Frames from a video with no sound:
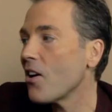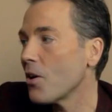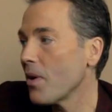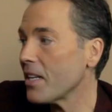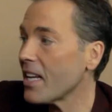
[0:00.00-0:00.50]

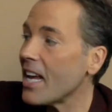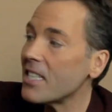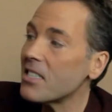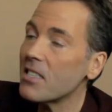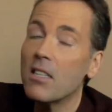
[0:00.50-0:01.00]
carried away, in
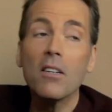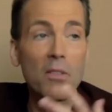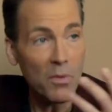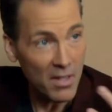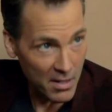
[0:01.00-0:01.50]
case
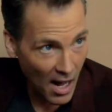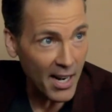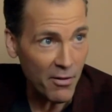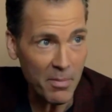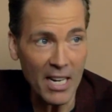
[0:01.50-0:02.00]

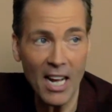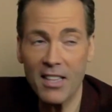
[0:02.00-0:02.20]
not everybody